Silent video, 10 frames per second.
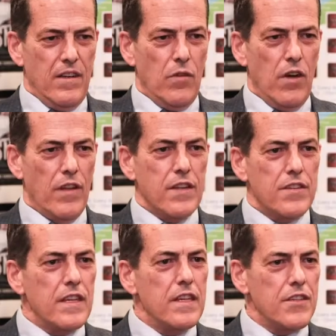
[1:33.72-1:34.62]
Well,
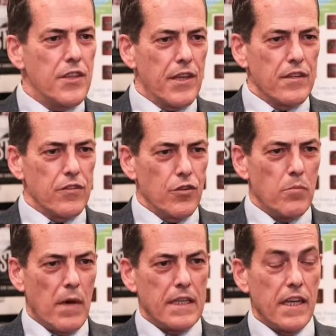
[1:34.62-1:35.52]
that's an easy thing to do.
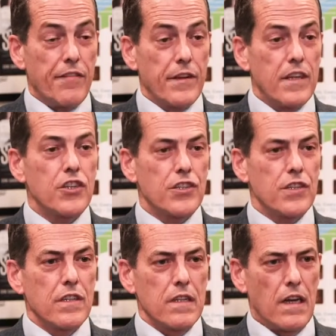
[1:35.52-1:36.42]
By
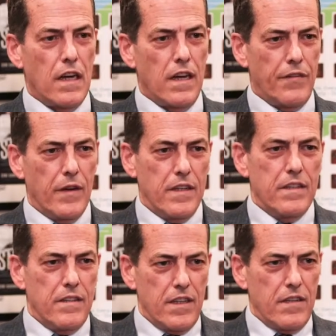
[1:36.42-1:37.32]
definition, if I
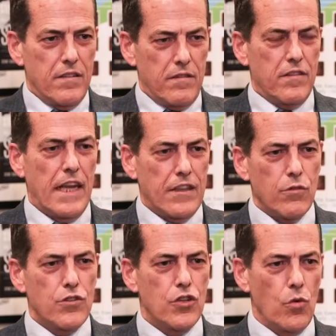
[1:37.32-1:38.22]
take
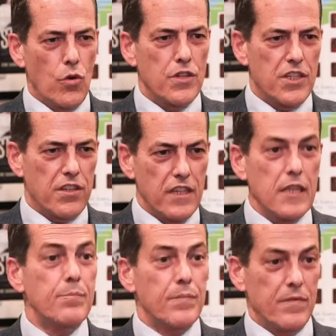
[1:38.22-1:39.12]
those two words,
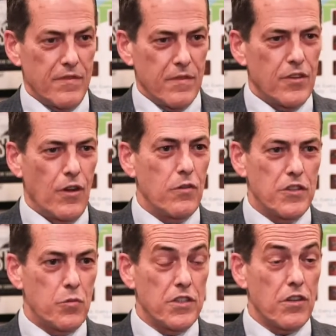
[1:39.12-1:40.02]
sleep, so
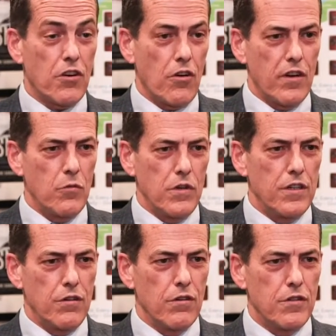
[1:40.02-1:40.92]
it's what's occurring when
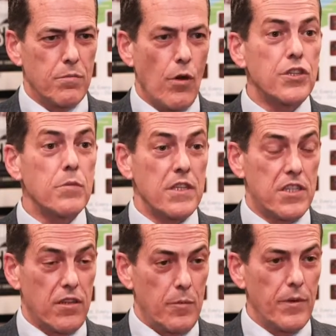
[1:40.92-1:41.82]
you're supposed to be
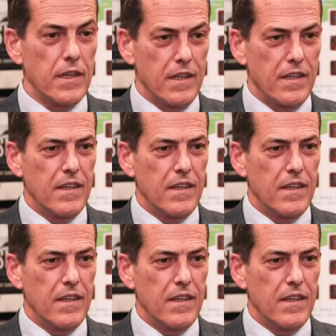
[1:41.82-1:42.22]
sleeping.